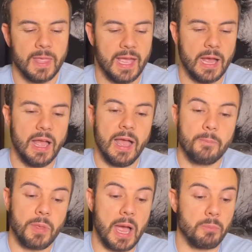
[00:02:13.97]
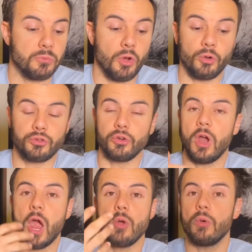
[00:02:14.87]
I'm not sure
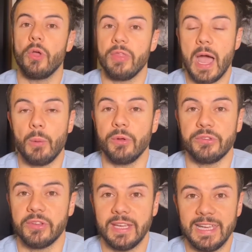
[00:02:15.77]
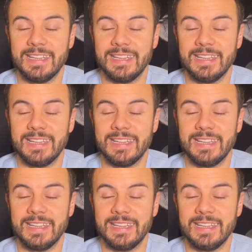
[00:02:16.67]
how that was